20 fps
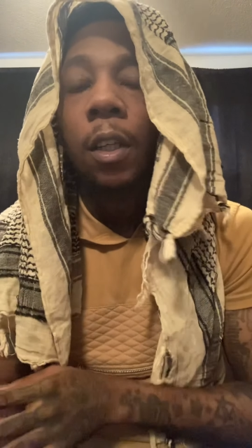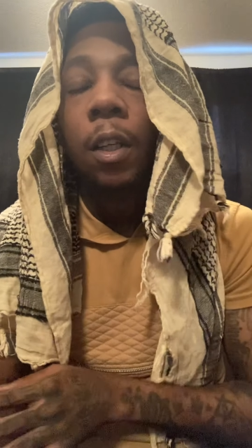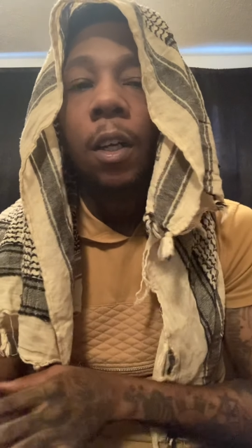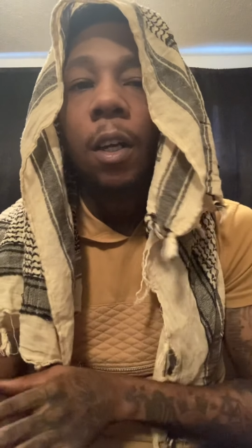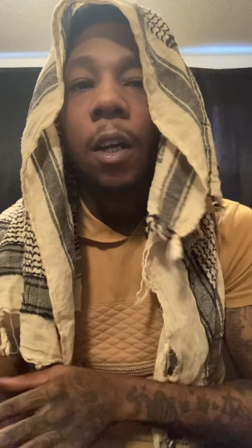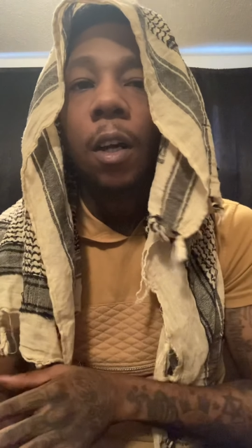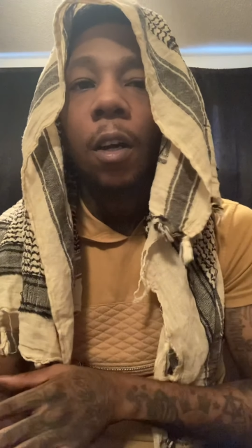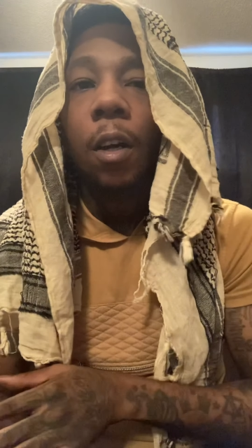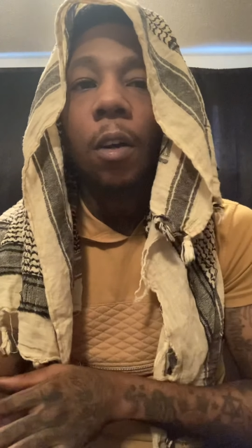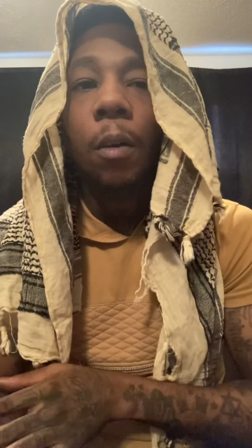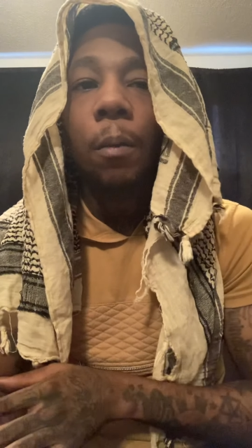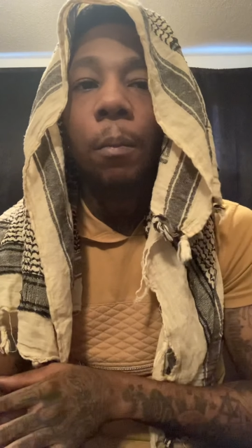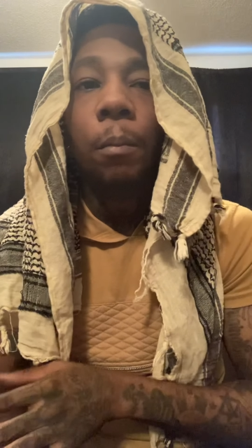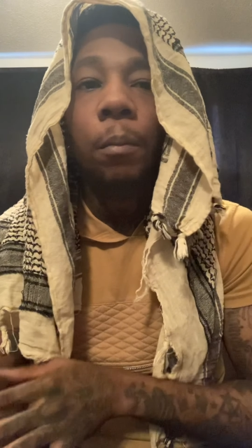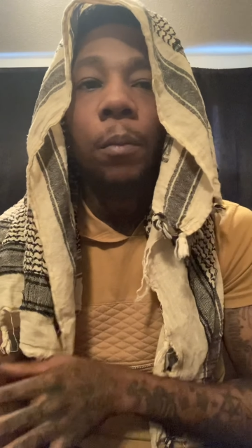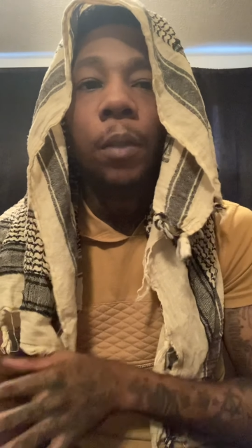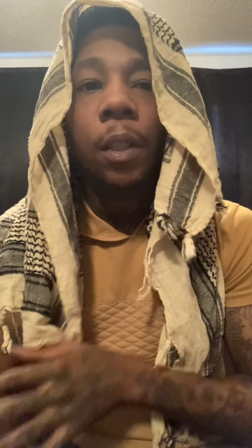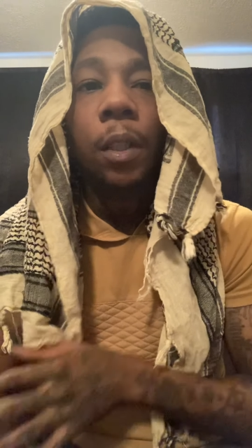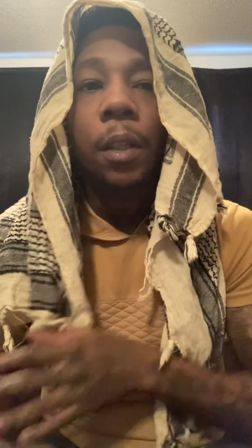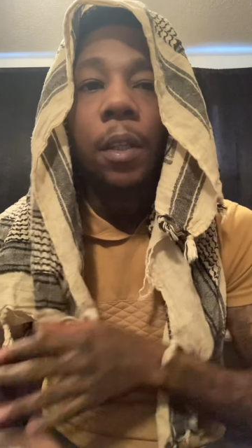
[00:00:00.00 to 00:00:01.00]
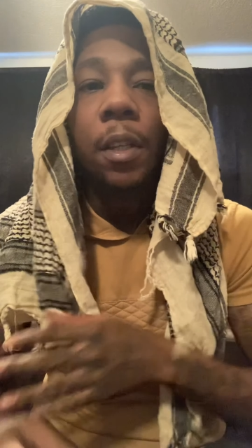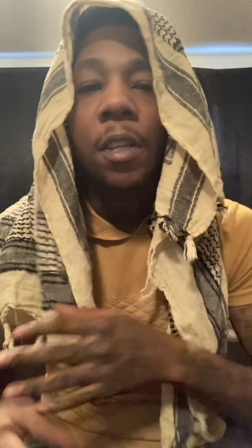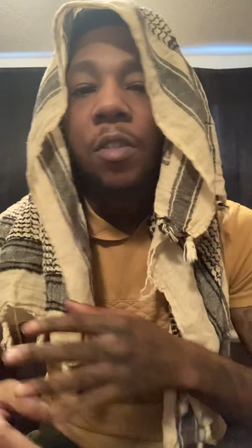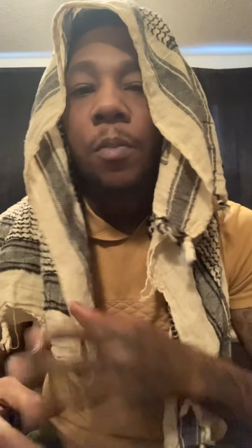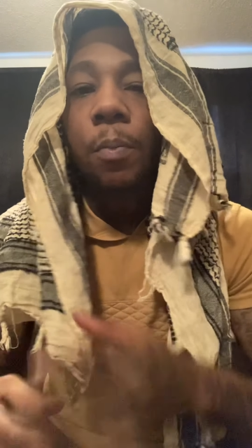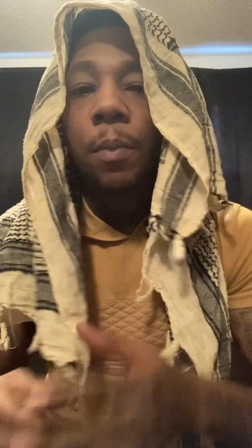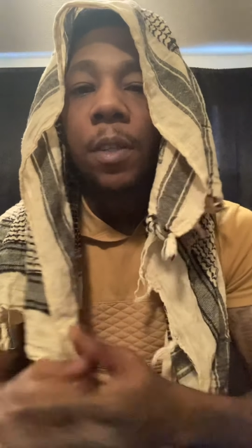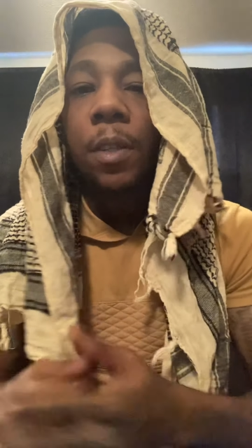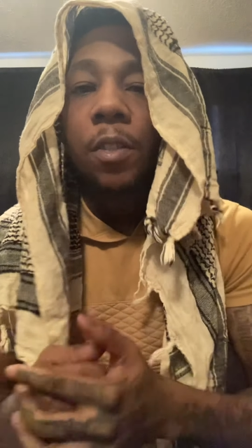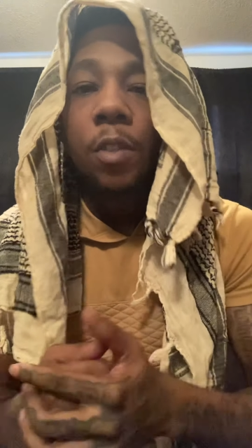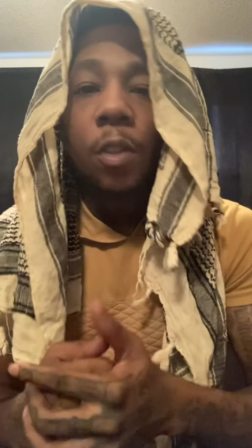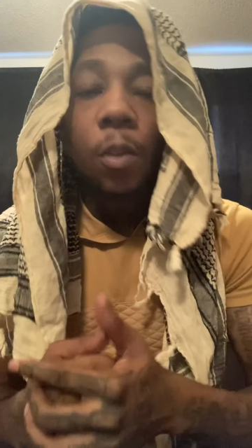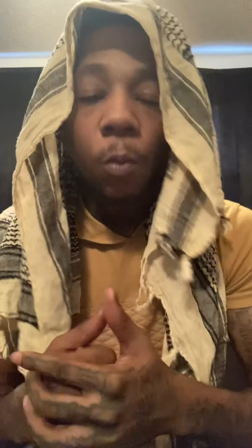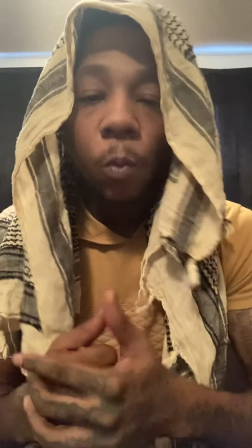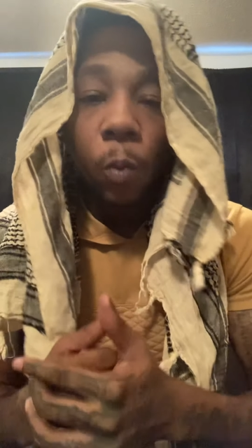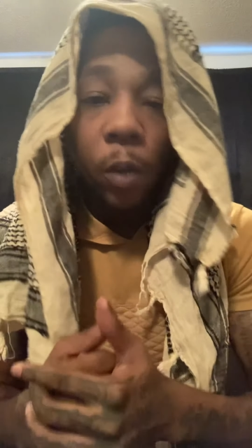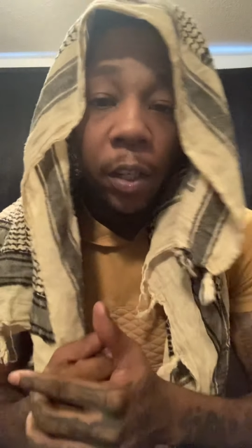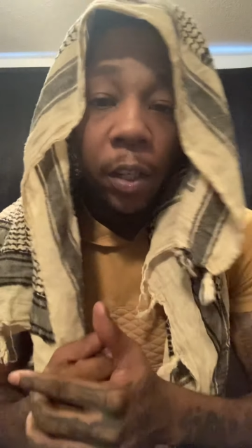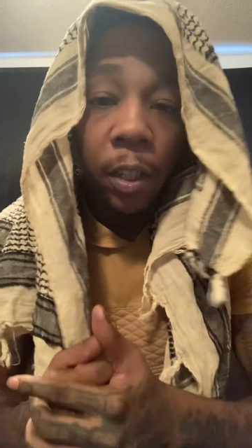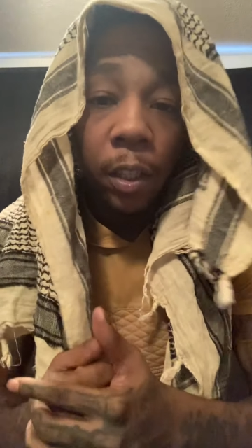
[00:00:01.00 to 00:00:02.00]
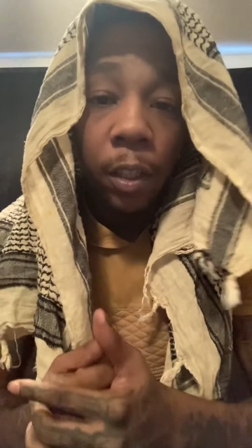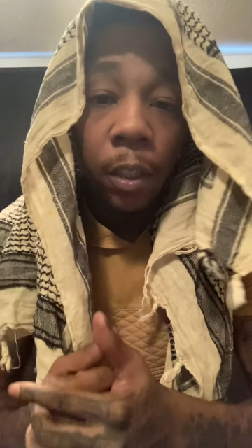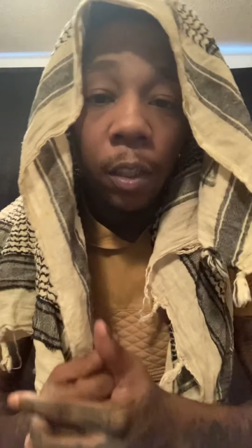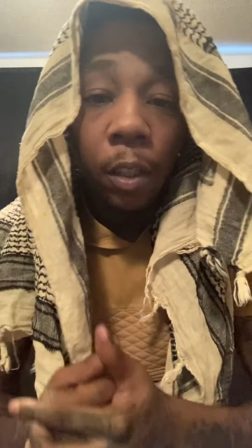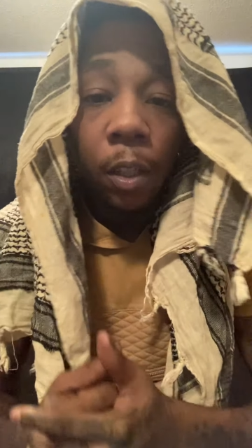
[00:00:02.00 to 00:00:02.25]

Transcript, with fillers: Um, he speaks in a way